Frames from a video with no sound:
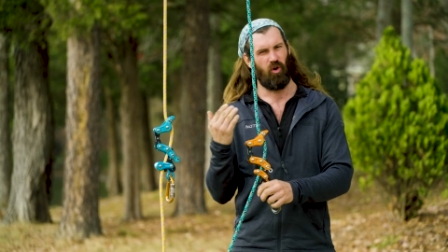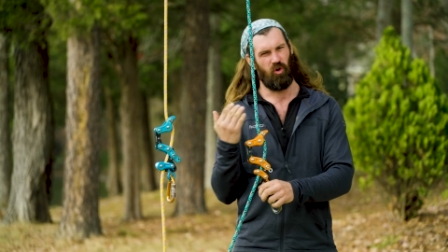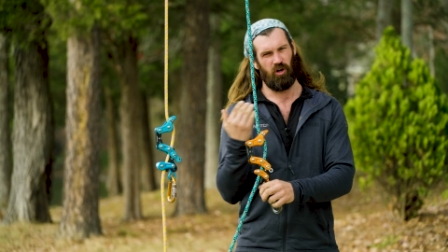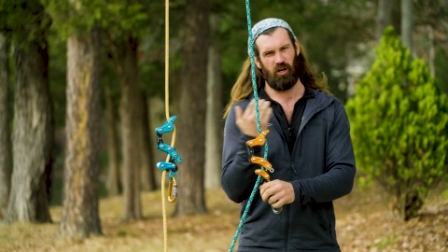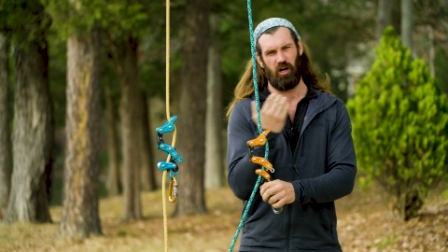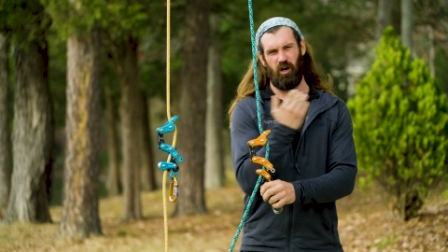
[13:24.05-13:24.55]

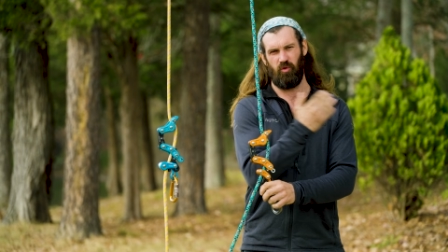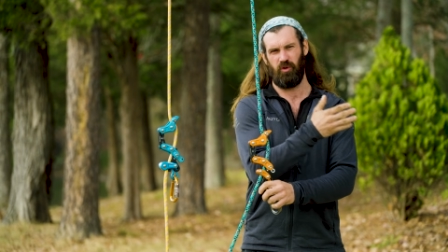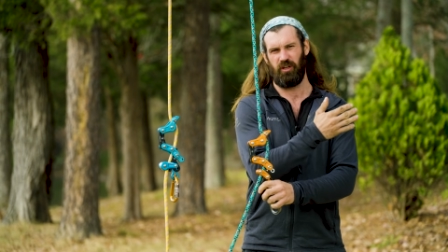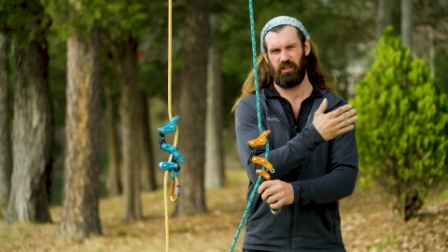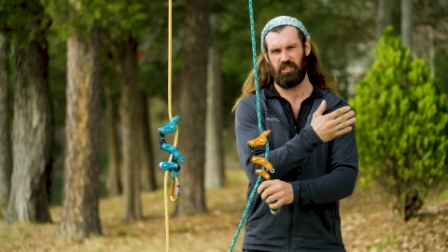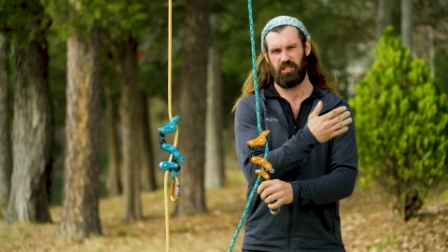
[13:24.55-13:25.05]
or a
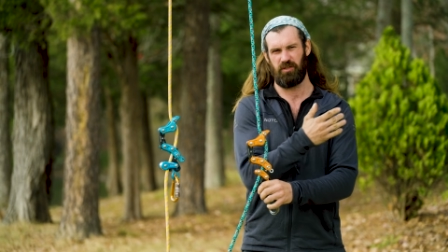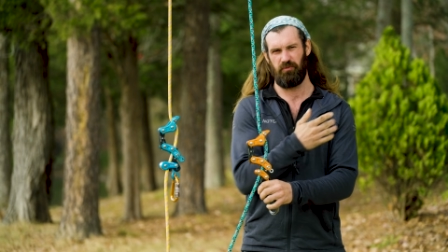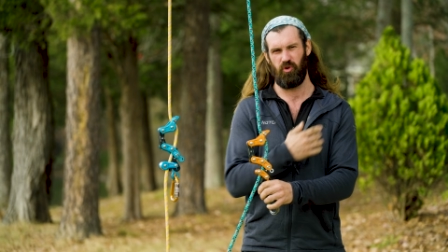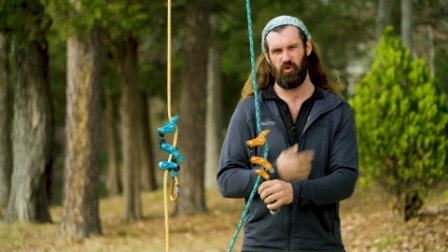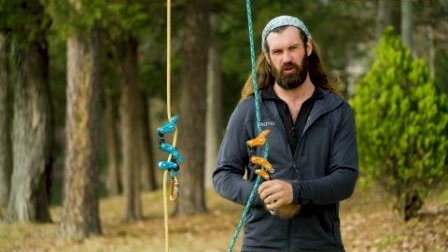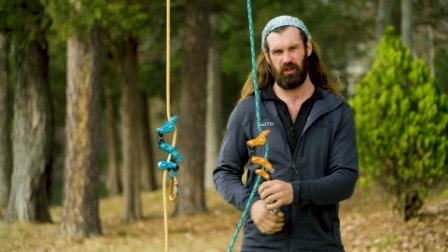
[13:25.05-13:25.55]
really
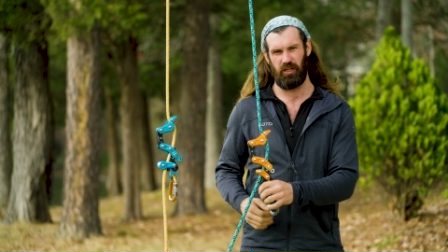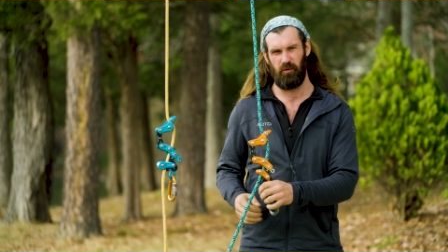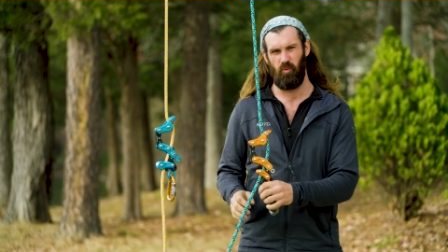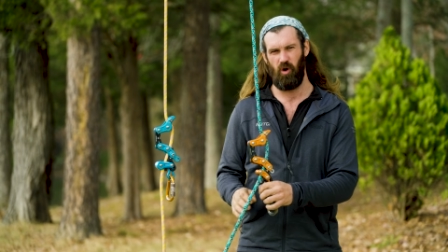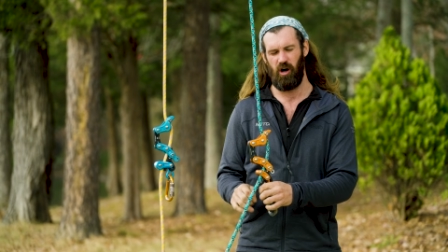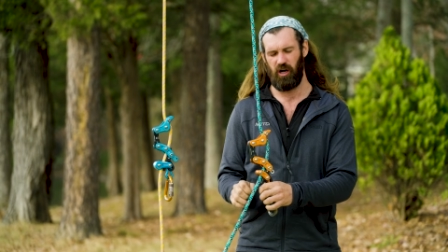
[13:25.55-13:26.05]
smooth
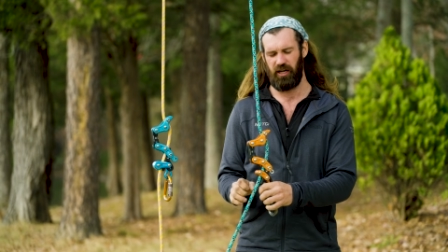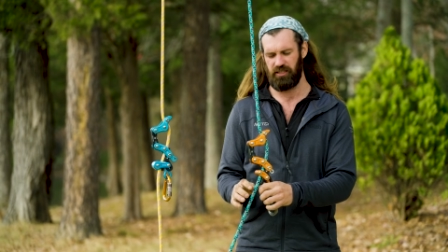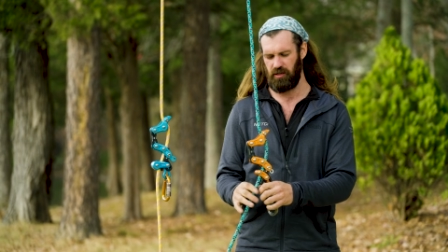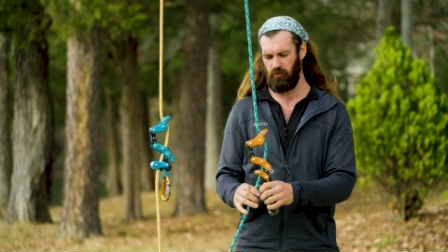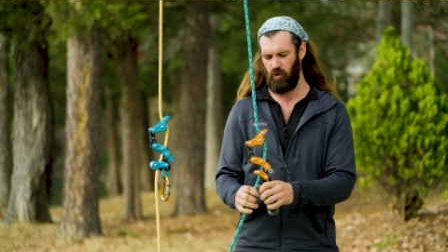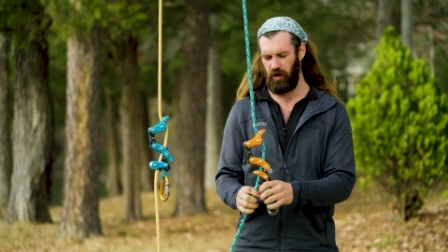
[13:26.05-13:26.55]
limb walk
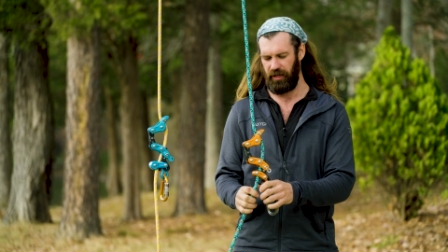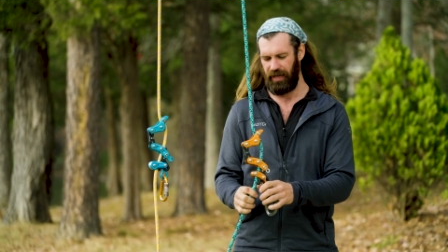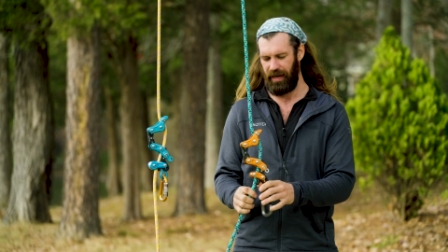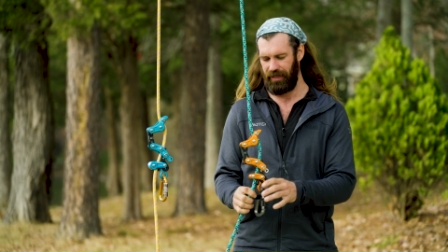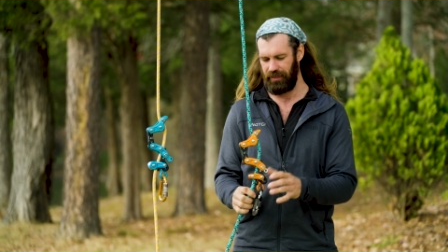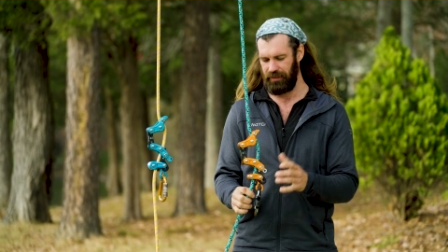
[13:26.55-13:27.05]
as I'm running out a